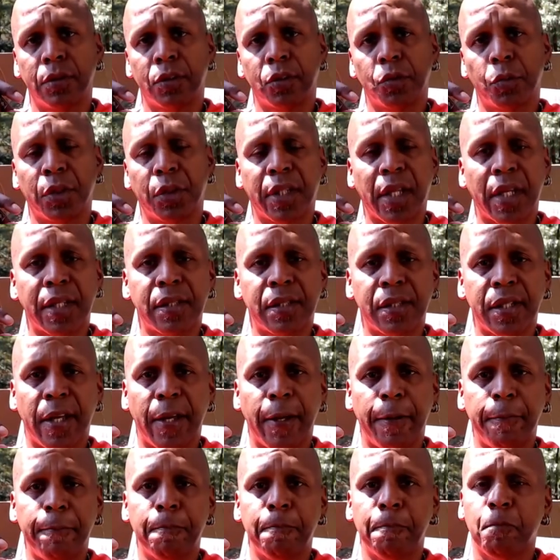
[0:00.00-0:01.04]
So with that
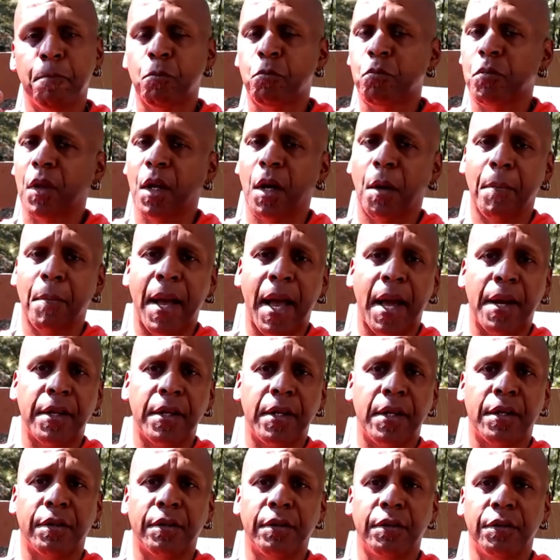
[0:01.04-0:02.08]
said, I'm out of
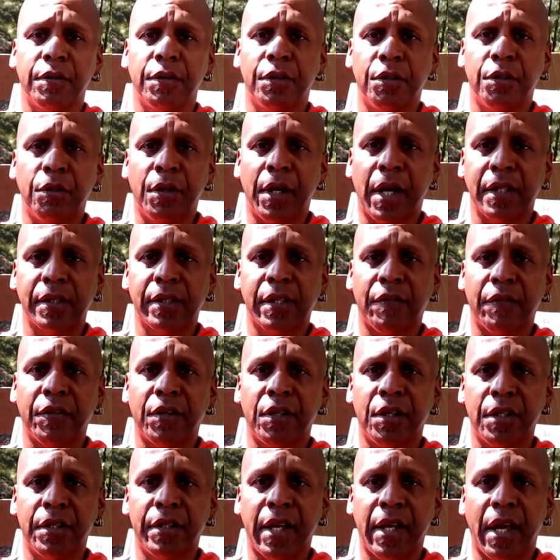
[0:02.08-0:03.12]
here. You guys have a
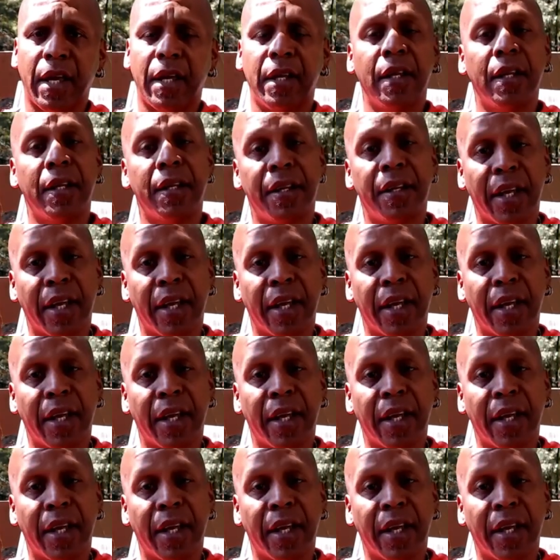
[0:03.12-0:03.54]
good day.